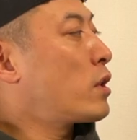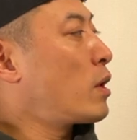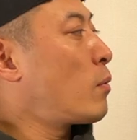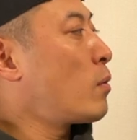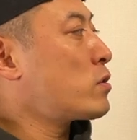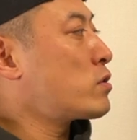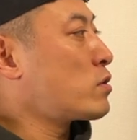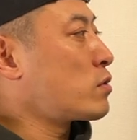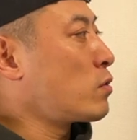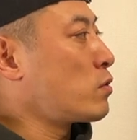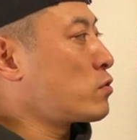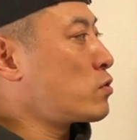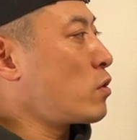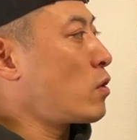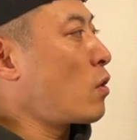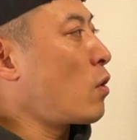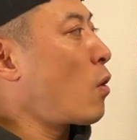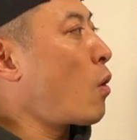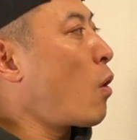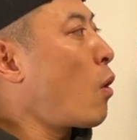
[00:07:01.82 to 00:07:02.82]
they want to
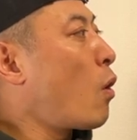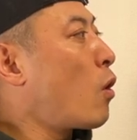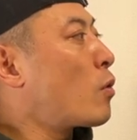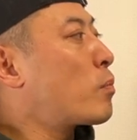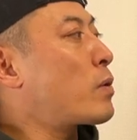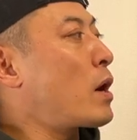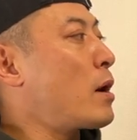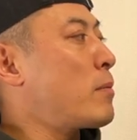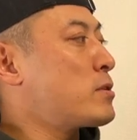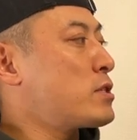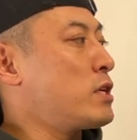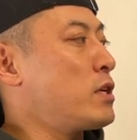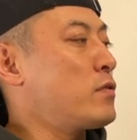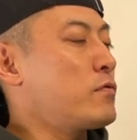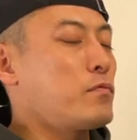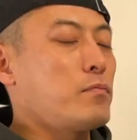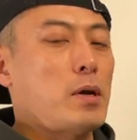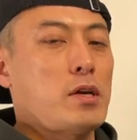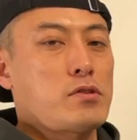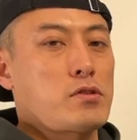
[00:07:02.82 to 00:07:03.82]
control all privacy
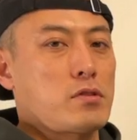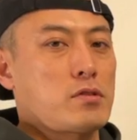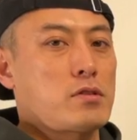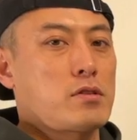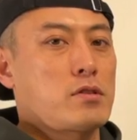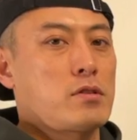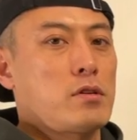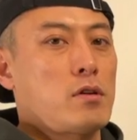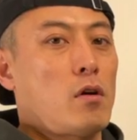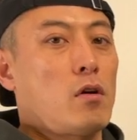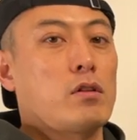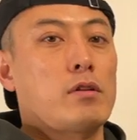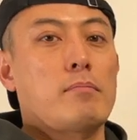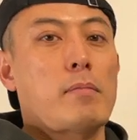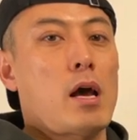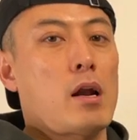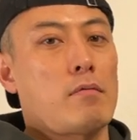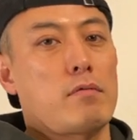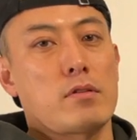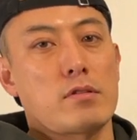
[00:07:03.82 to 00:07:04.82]
information on
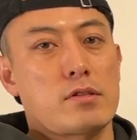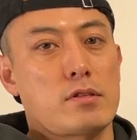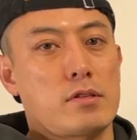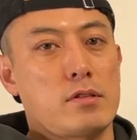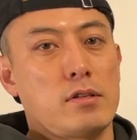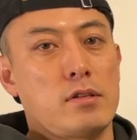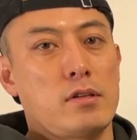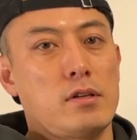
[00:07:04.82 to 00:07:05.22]
the metaverse.